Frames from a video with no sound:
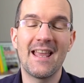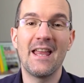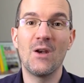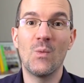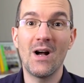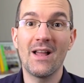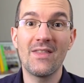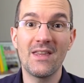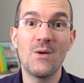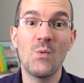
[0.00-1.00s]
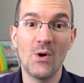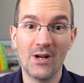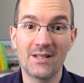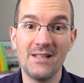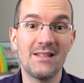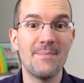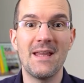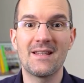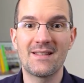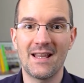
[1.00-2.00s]
and why they work, it
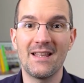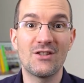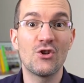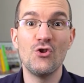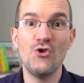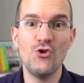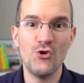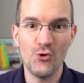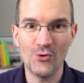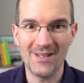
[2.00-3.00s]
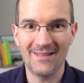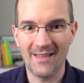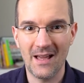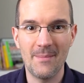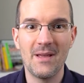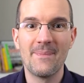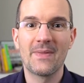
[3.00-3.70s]
makes sense using them.